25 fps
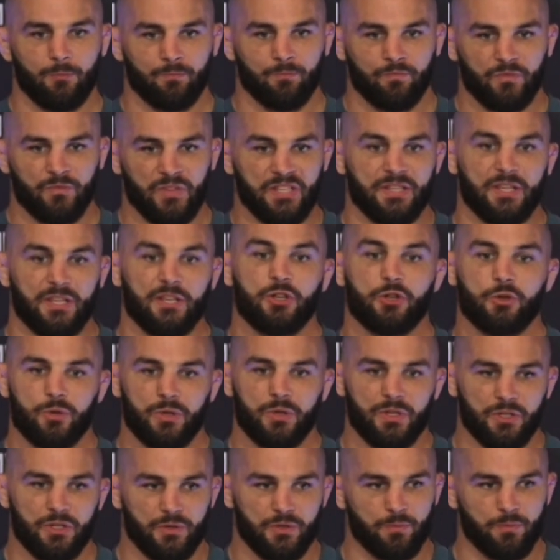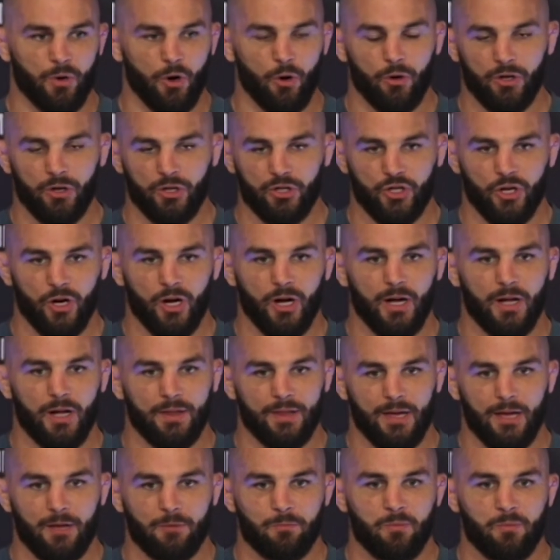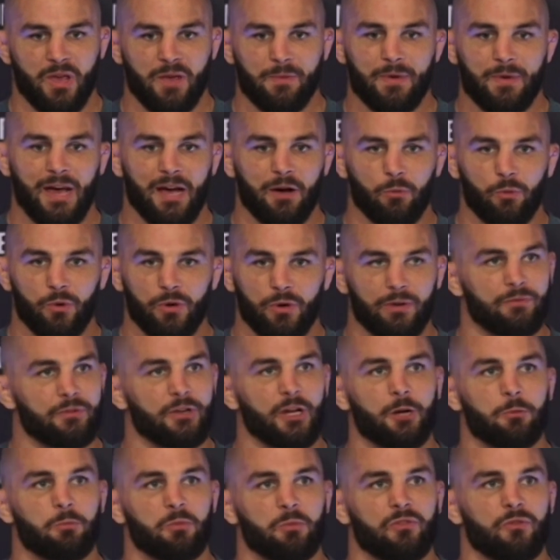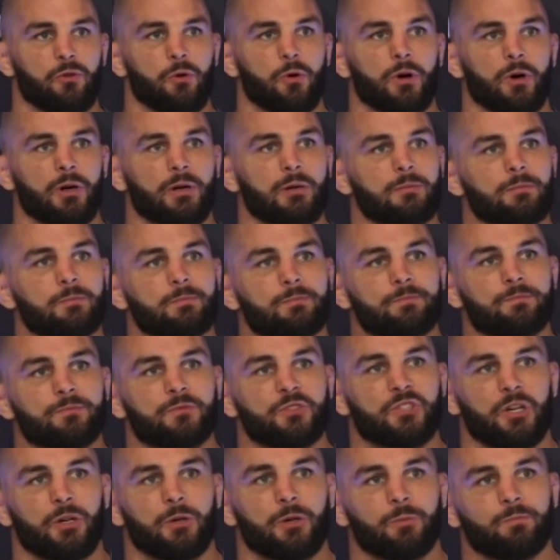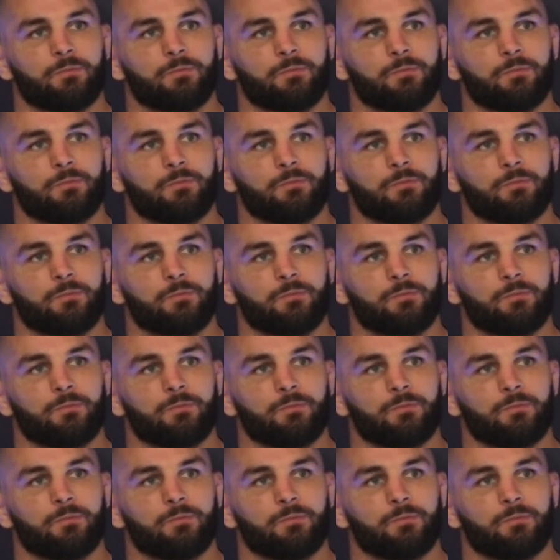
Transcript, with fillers: this injury, this broken jaw, that maybe I wouldn't have done before. So,